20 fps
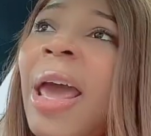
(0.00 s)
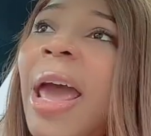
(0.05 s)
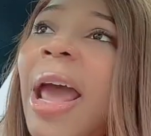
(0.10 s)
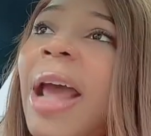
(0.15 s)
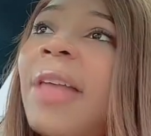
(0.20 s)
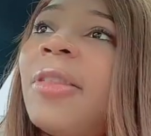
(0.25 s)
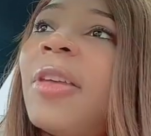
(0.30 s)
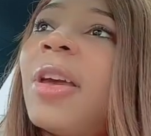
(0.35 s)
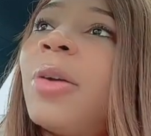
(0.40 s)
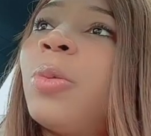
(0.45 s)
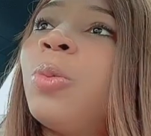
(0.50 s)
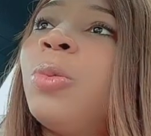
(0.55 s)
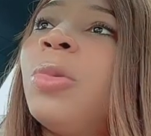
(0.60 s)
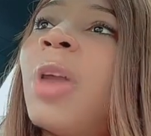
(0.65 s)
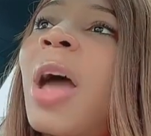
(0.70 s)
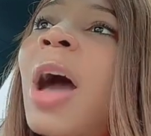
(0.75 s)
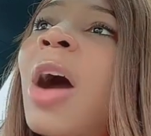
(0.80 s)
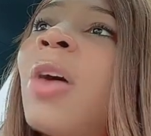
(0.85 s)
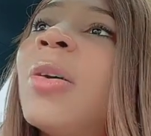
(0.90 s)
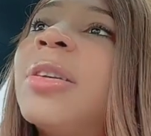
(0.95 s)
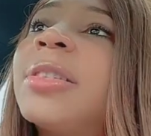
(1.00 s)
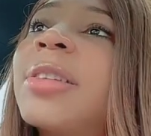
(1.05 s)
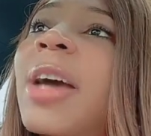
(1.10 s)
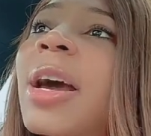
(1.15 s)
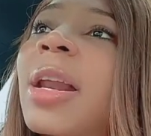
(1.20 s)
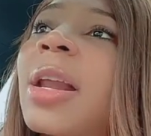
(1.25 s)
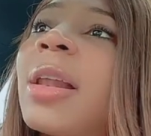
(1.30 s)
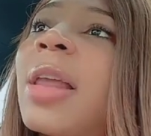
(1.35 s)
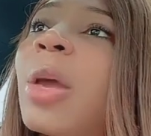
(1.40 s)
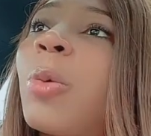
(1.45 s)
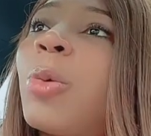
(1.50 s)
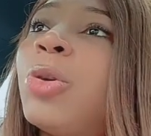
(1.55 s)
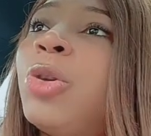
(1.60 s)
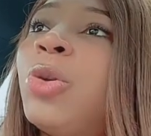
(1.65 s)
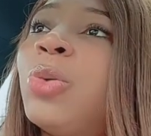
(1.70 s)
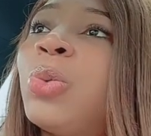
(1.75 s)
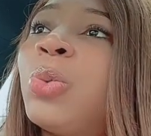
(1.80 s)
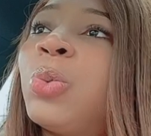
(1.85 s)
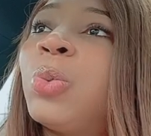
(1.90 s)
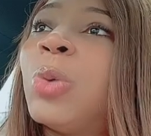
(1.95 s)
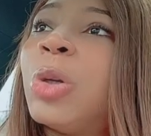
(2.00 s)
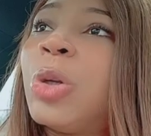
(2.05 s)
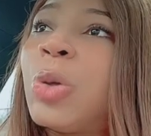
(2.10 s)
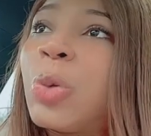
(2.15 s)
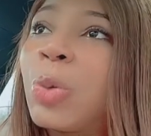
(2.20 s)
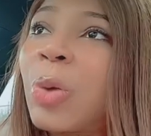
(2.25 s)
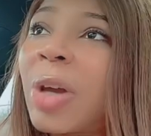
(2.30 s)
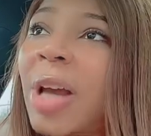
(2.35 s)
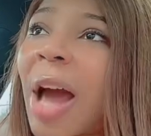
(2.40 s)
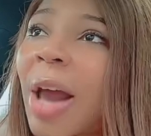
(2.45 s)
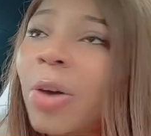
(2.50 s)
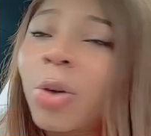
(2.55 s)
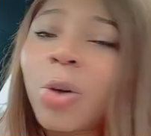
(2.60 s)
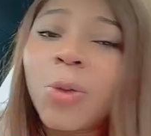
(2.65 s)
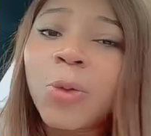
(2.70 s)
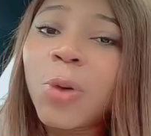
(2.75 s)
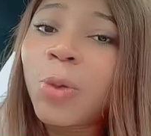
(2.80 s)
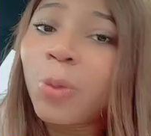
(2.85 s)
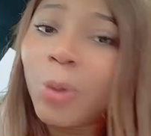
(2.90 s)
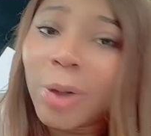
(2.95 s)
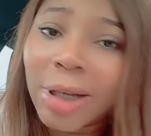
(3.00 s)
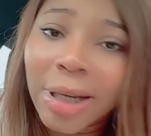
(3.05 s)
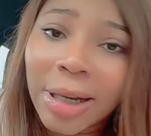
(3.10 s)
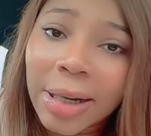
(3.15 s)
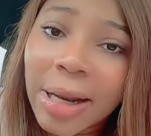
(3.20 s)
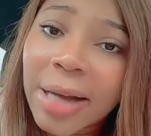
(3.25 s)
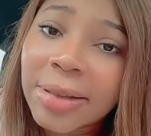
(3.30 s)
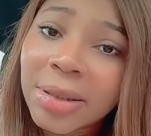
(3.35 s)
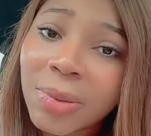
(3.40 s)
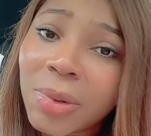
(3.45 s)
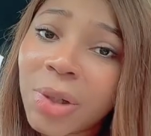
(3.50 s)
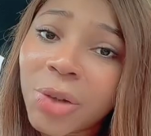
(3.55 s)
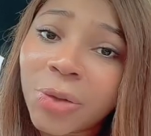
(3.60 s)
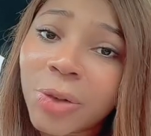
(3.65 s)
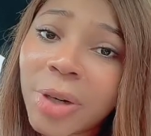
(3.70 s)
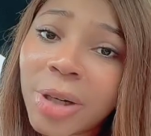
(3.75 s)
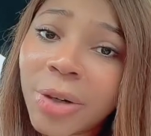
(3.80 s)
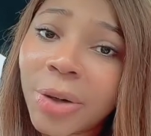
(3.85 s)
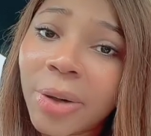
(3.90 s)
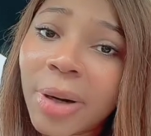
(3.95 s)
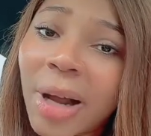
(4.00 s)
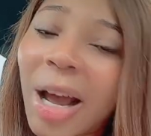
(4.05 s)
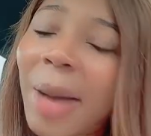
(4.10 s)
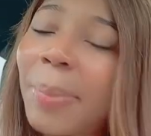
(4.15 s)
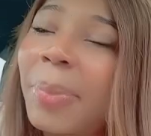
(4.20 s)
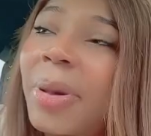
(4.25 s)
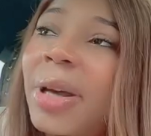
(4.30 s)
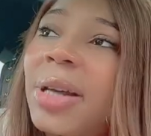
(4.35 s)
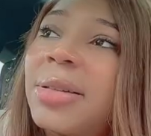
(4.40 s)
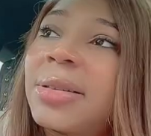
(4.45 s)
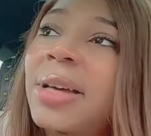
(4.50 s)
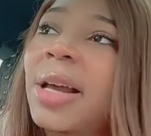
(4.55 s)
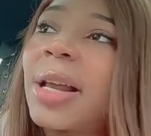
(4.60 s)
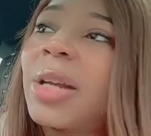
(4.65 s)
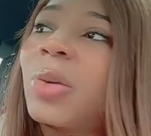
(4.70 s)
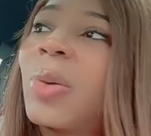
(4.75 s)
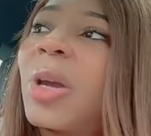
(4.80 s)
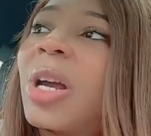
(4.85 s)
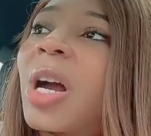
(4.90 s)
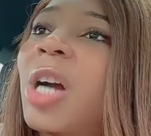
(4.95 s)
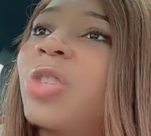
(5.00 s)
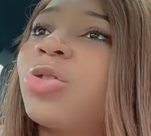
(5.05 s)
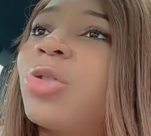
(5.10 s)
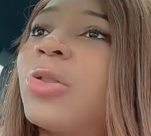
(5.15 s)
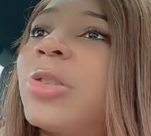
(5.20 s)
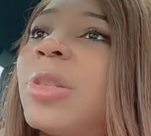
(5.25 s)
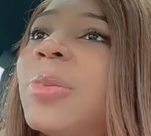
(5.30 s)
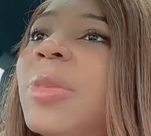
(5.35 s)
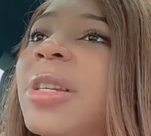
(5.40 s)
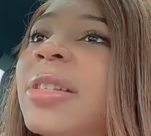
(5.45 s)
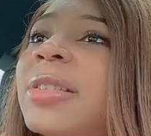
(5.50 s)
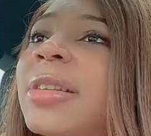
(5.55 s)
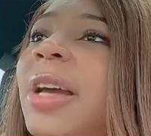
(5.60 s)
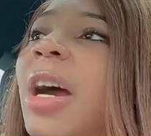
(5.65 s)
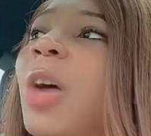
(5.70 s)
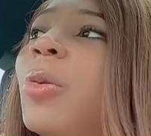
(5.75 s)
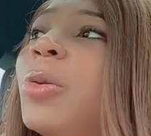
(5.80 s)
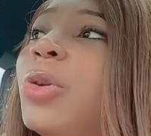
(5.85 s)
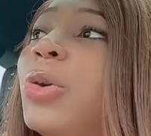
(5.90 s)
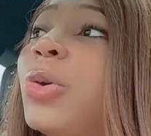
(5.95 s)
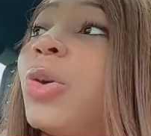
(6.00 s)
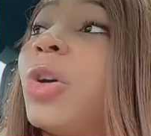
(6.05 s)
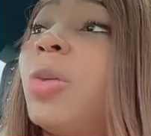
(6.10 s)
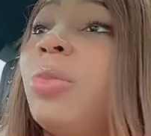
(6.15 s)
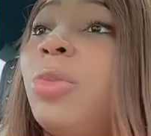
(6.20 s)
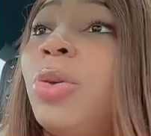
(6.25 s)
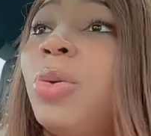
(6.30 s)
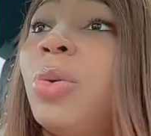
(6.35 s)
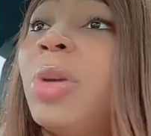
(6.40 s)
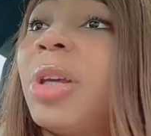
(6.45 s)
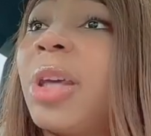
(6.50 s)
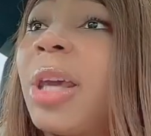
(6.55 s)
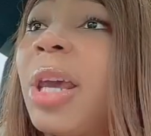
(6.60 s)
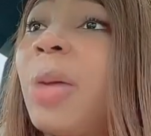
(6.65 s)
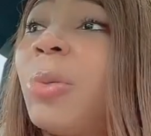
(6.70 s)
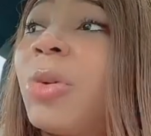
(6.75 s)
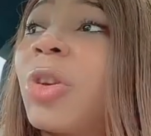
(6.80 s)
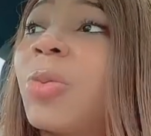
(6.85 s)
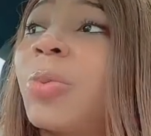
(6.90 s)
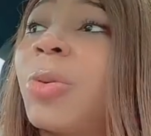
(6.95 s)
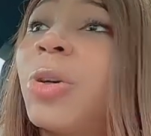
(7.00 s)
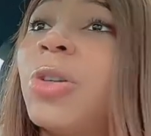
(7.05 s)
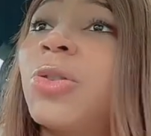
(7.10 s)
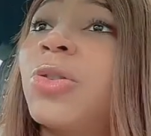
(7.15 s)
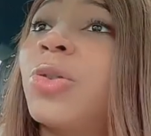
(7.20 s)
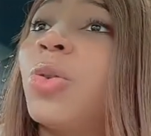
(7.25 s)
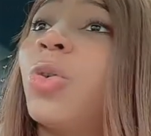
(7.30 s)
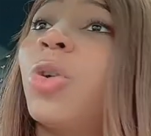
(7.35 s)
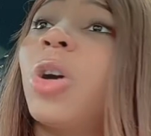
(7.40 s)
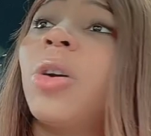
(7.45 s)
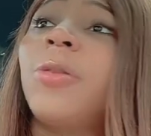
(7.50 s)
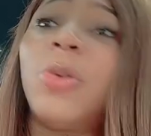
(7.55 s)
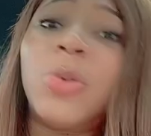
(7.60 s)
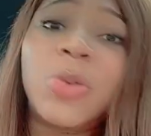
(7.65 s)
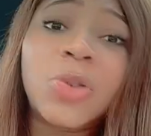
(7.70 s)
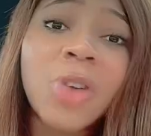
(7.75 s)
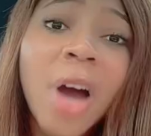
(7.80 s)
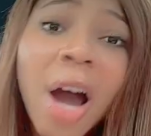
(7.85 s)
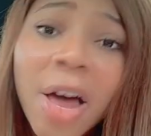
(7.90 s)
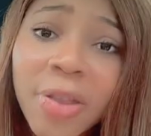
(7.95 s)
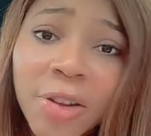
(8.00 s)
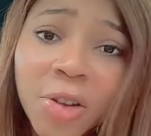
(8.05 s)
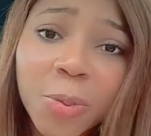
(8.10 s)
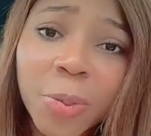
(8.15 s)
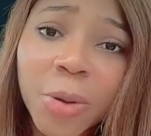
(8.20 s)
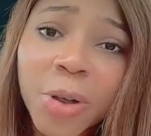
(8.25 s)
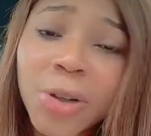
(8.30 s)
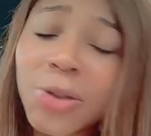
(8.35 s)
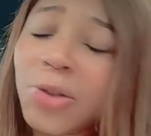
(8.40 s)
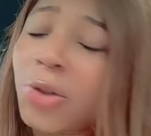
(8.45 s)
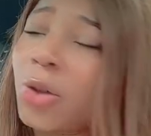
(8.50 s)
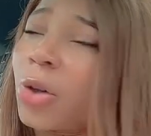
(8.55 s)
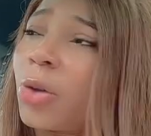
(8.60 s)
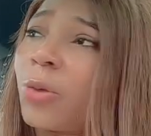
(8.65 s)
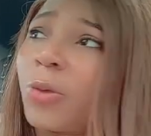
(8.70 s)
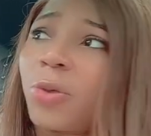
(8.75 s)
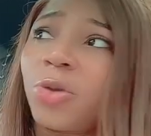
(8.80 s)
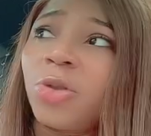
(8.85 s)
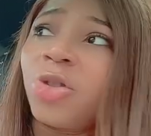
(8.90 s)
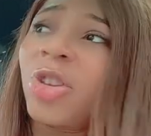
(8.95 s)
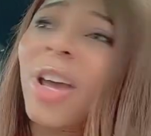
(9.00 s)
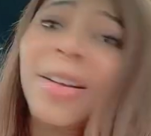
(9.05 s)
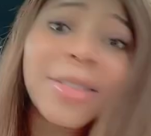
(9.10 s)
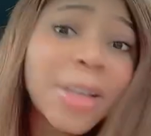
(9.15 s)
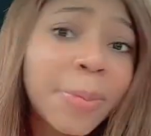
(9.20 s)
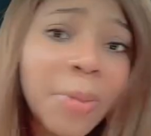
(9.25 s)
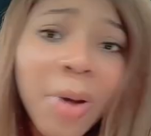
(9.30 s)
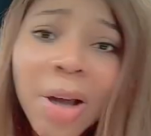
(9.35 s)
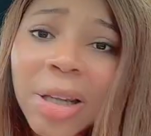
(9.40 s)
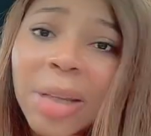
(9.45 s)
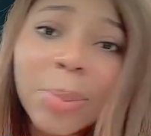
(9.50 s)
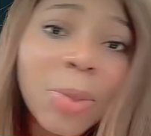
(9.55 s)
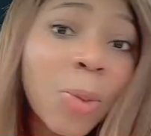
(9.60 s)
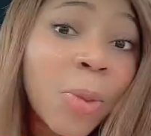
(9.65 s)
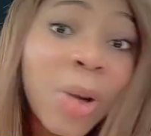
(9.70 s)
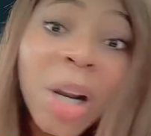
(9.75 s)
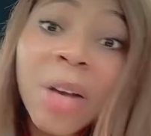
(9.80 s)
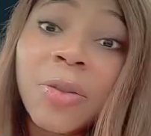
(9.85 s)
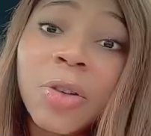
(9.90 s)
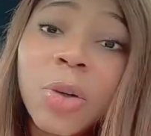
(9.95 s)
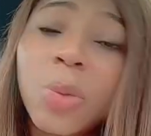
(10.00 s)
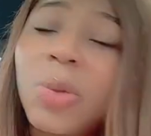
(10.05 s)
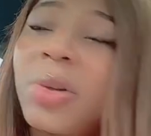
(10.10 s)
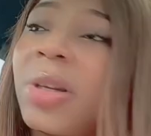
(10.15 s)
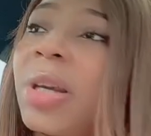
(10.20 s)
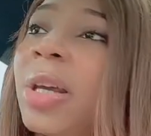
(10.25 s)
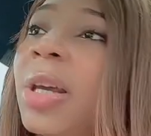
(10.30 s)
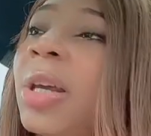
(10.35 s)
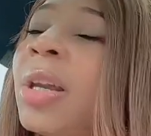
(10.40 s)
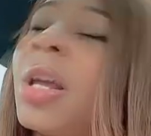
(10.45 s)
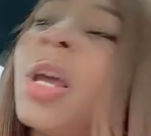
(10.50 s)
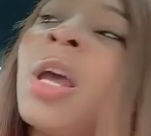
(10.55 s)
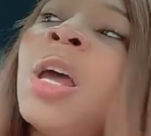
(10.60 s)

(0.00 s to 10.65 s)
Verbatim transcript: and then now it's kind of like when you when you i don't know if you've reconnected with this friend or not but it's kind of the way god showed to me is now when you communicate with this person or if you saw this person or checked upon them or whatever you did